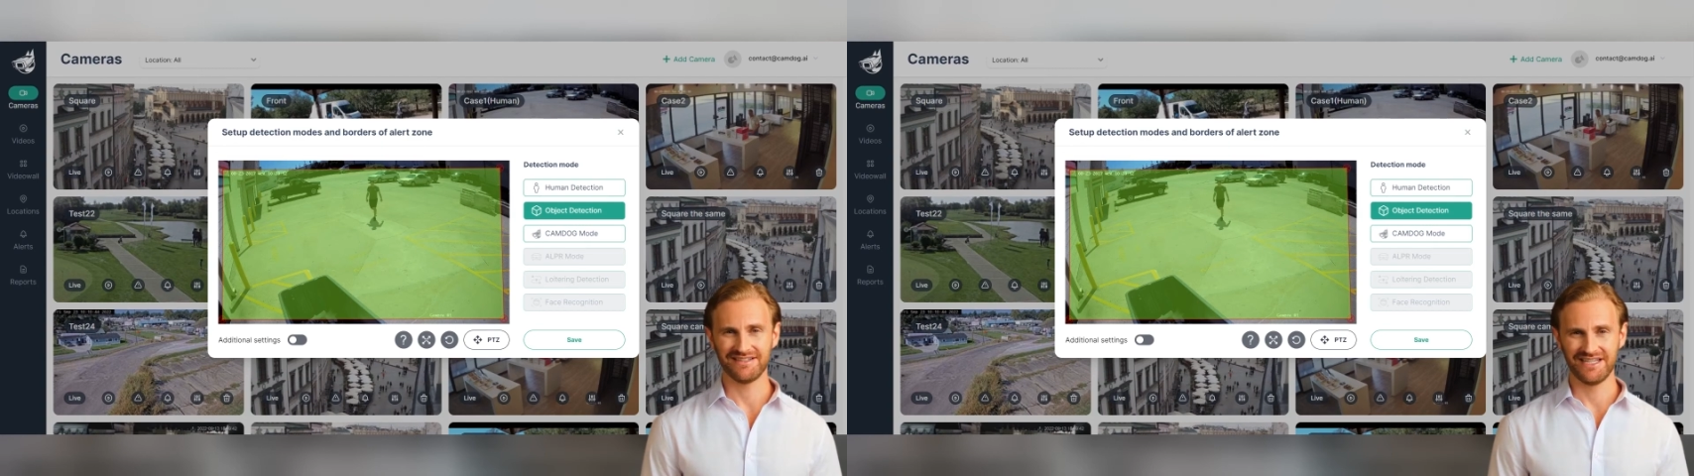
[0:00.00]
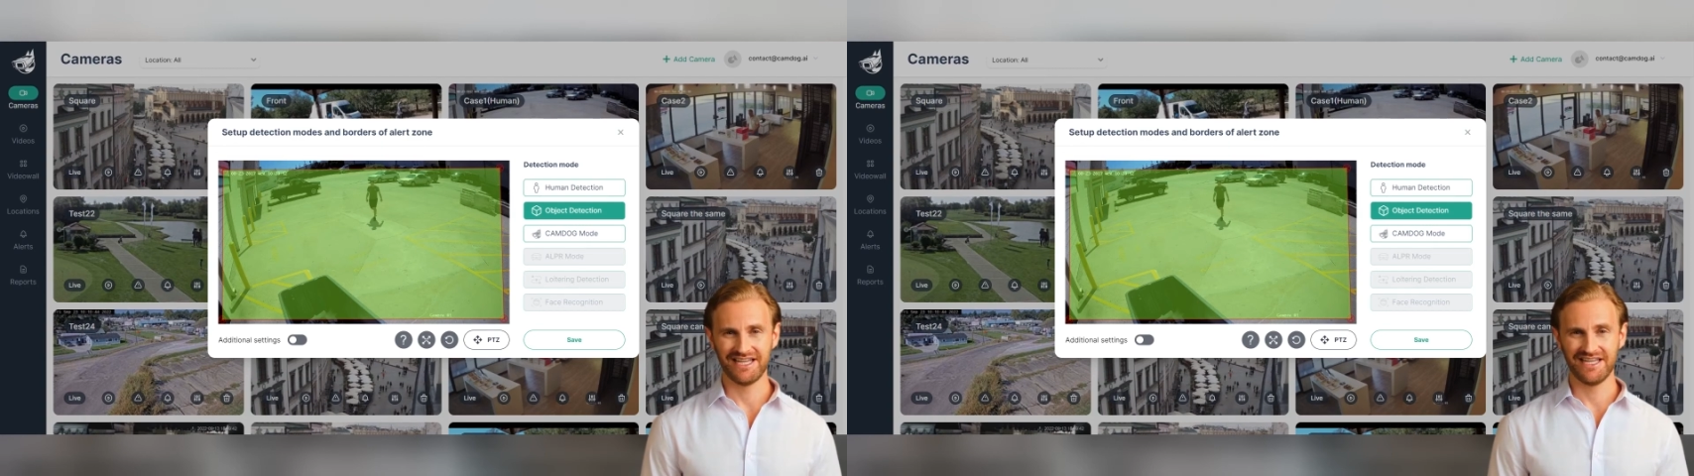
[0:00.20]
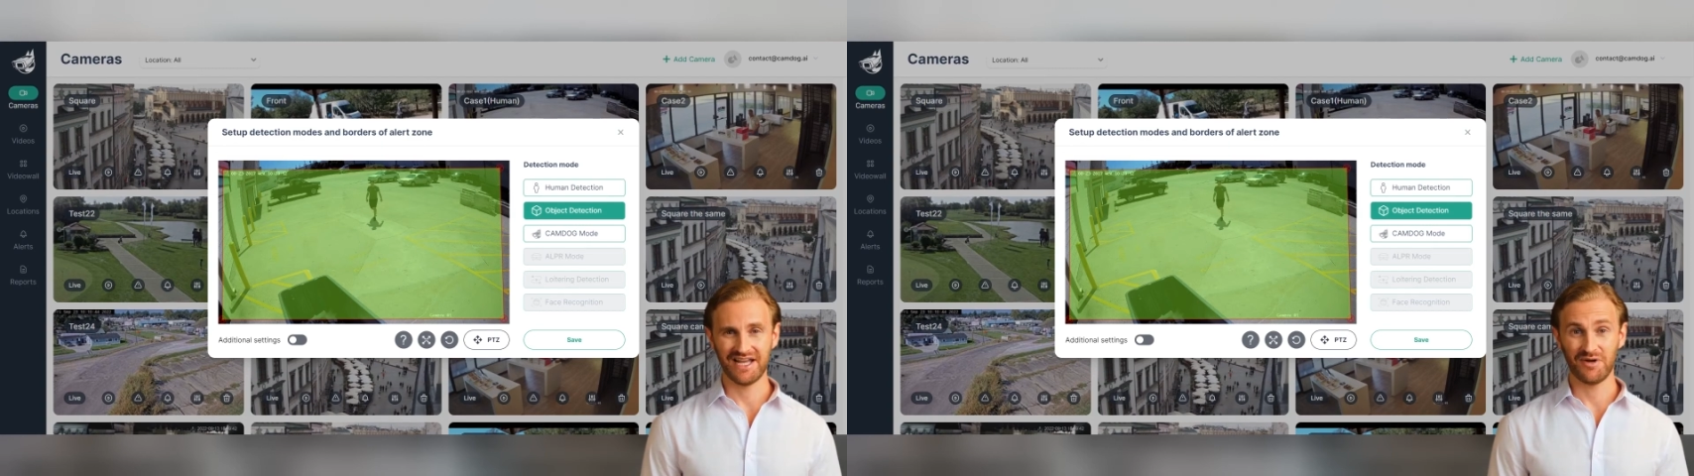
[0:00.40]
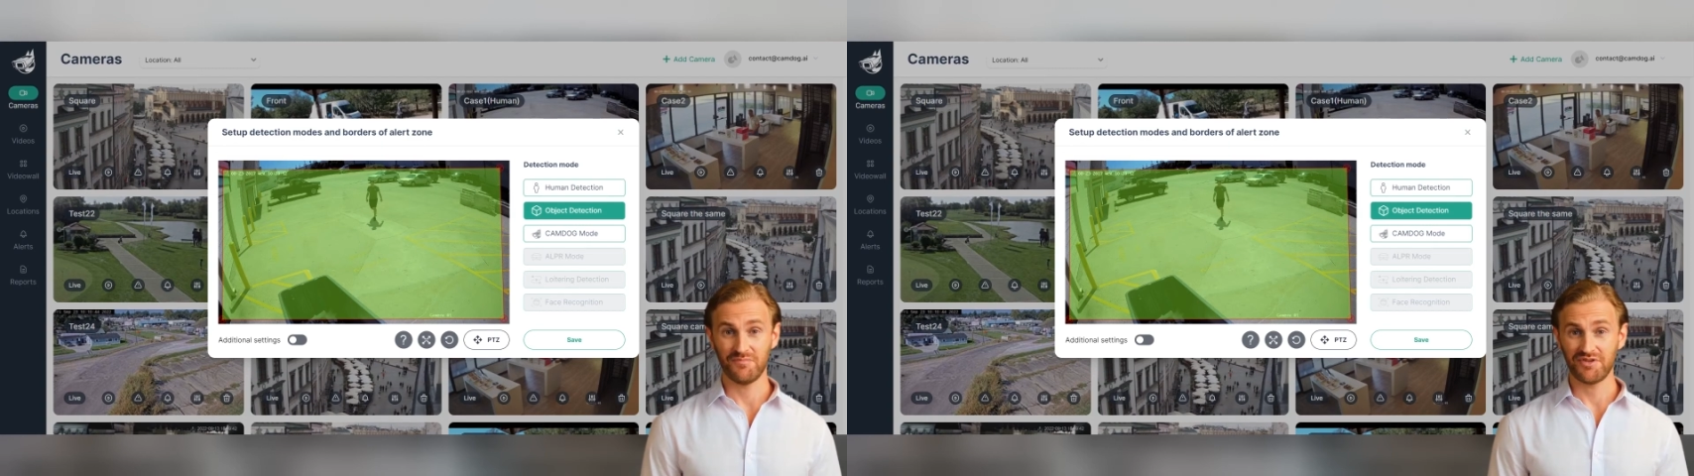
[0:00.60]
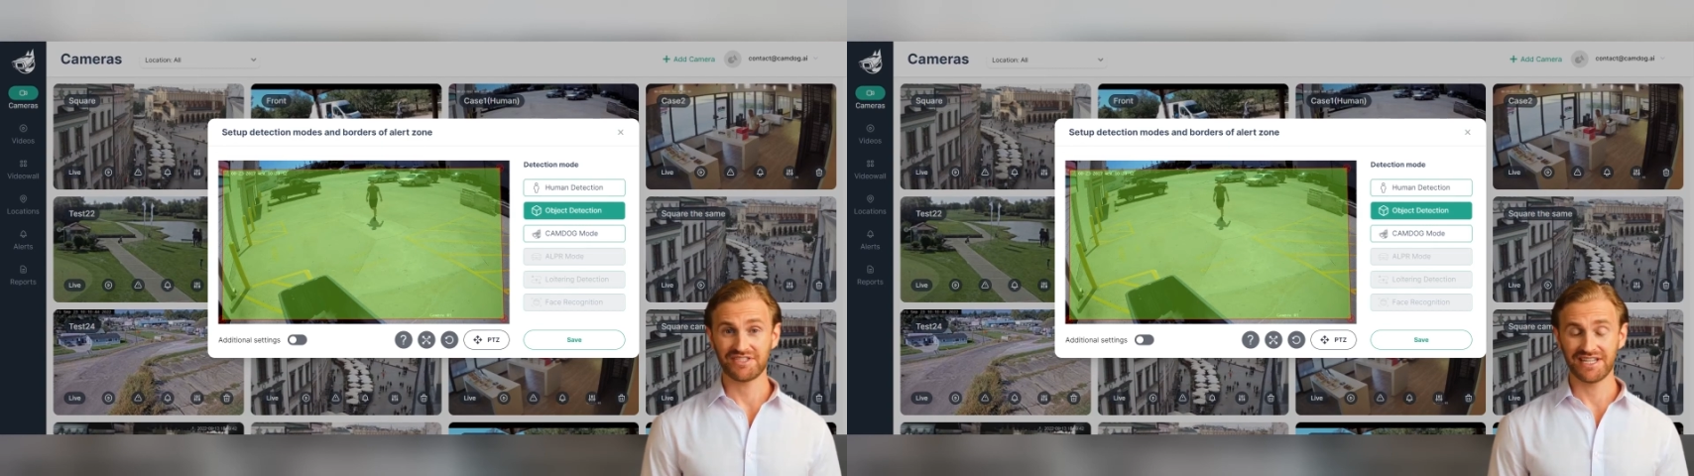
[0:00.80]
It can help
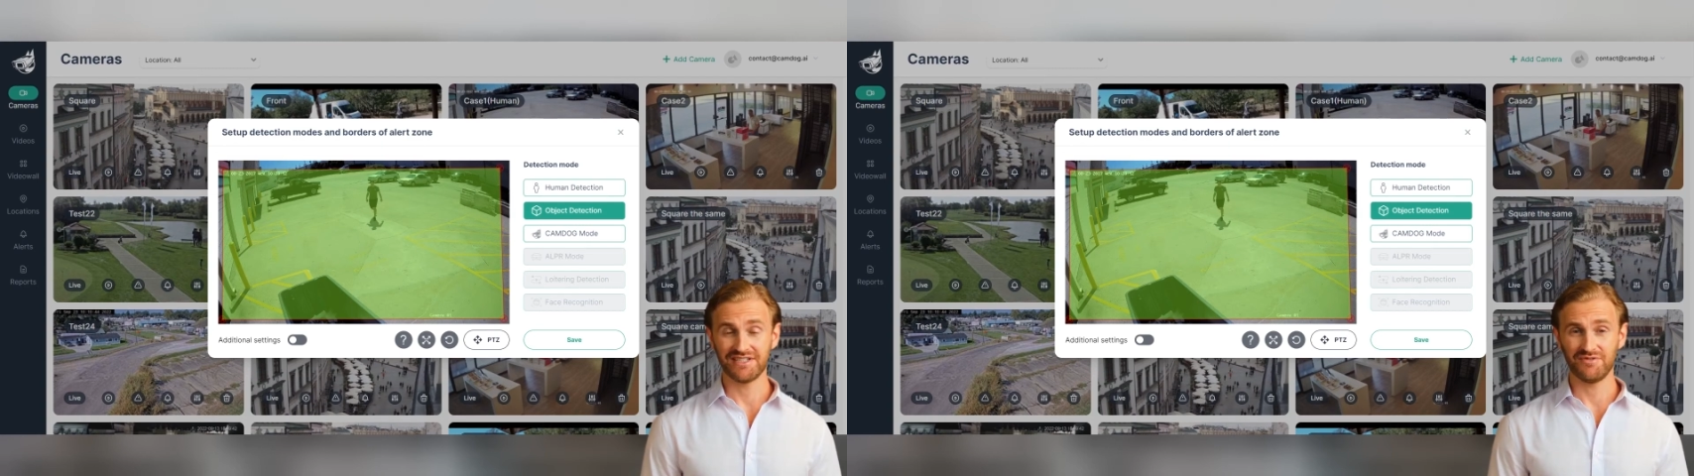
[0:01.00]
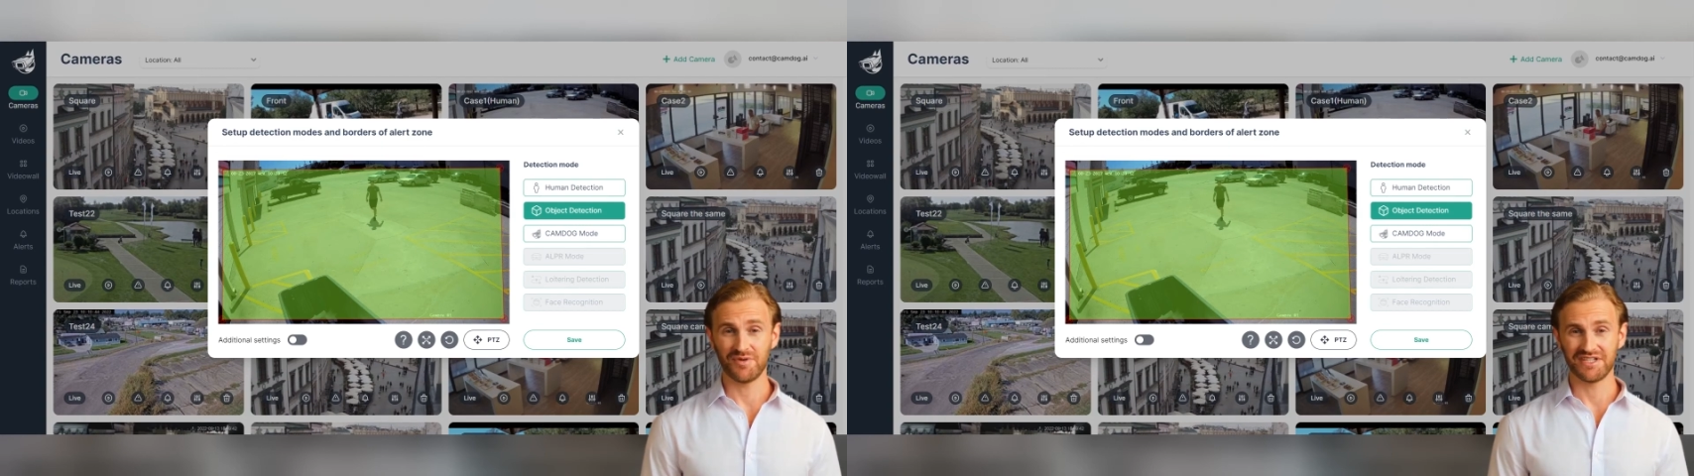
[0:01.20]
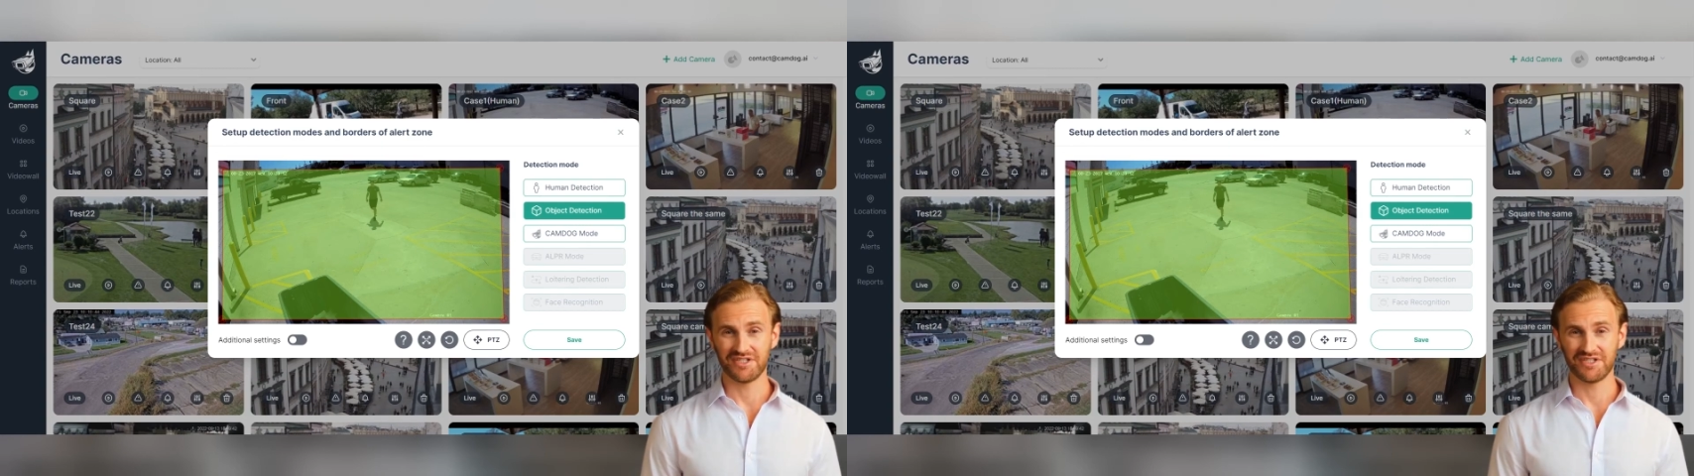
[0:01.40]
for scenes with a